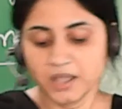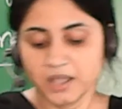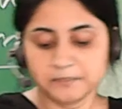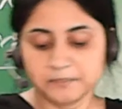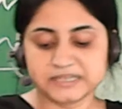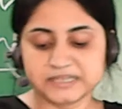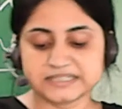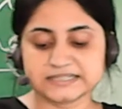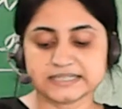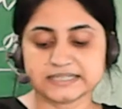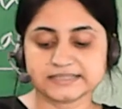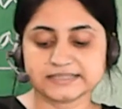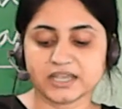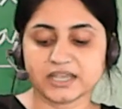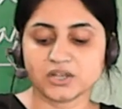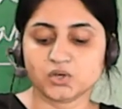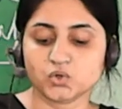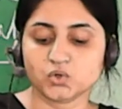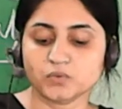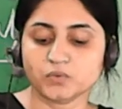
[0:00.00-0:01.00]
Species,
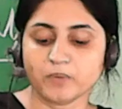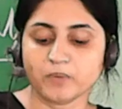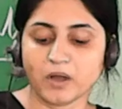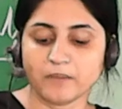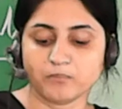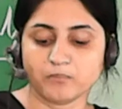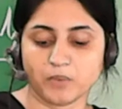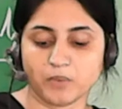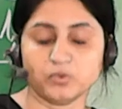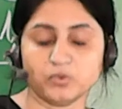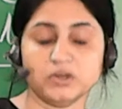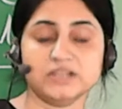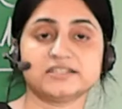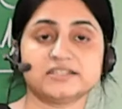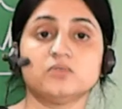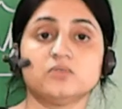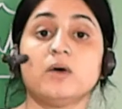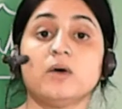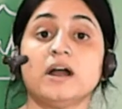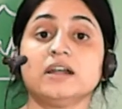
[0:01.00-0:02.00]
a group of
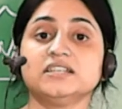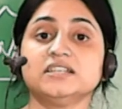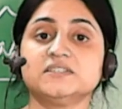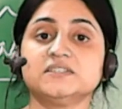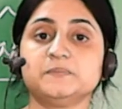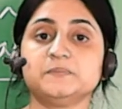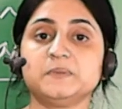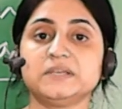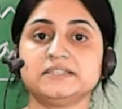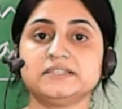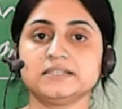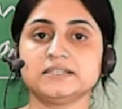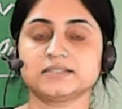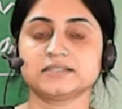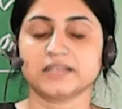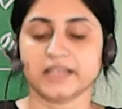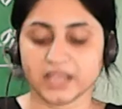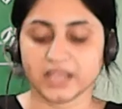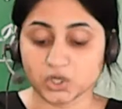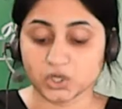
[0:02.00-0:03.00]
population. What is species?
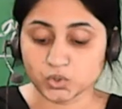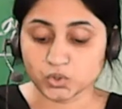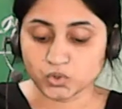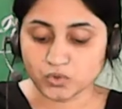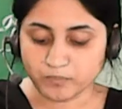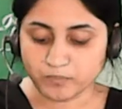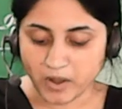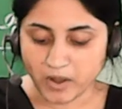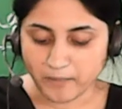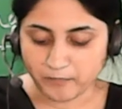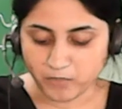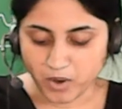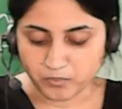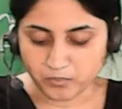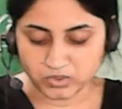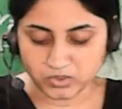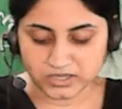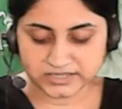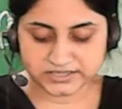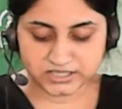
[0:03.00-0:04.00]
A group of
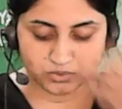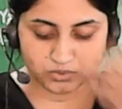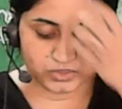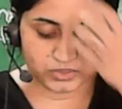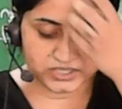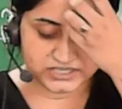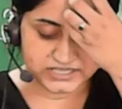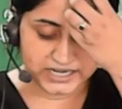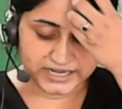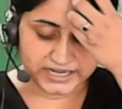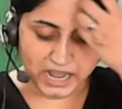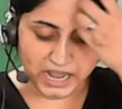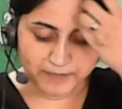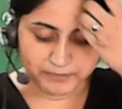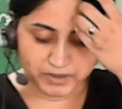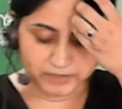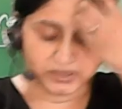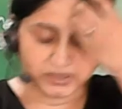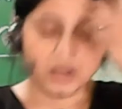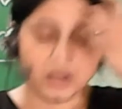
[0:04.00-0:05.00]
population which are
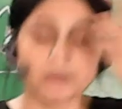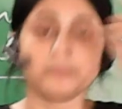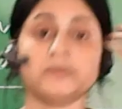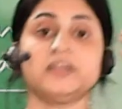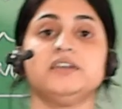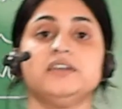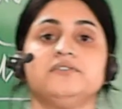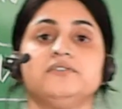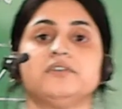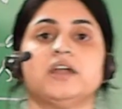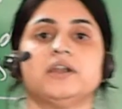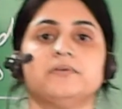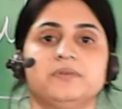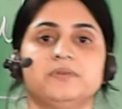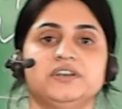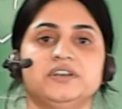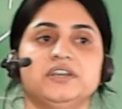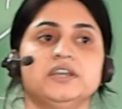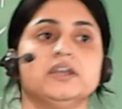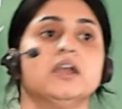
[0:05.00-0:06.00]
capable of
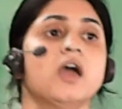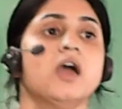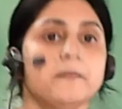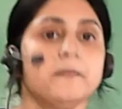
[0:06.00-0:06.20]
interbreeding.